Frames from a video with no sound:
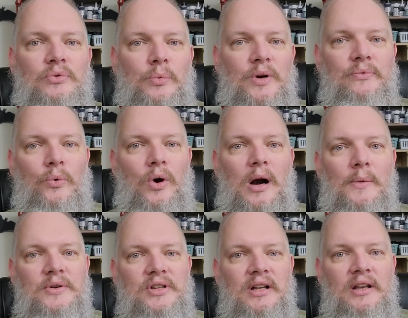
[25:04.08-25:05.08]
24
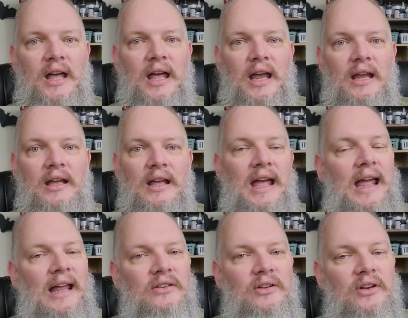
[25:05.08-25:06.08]
hours in a day.
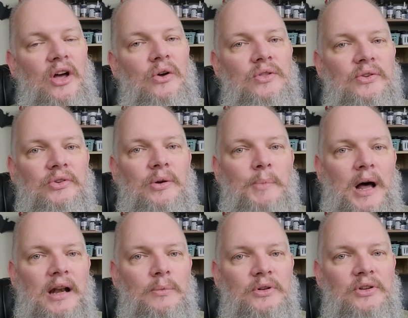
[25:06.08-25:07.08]
And to know that
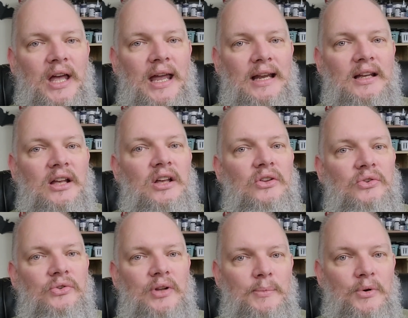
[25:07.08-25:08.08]
somebody would take
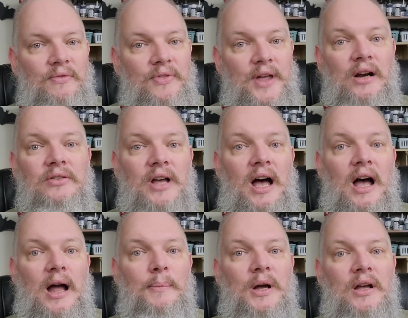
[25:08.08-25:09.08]
some of their
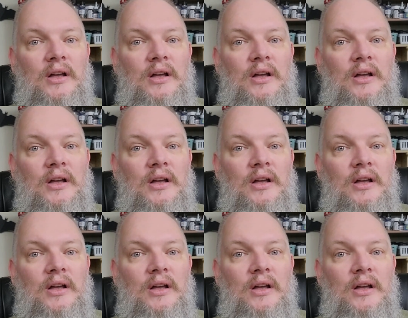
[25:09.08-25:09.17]
time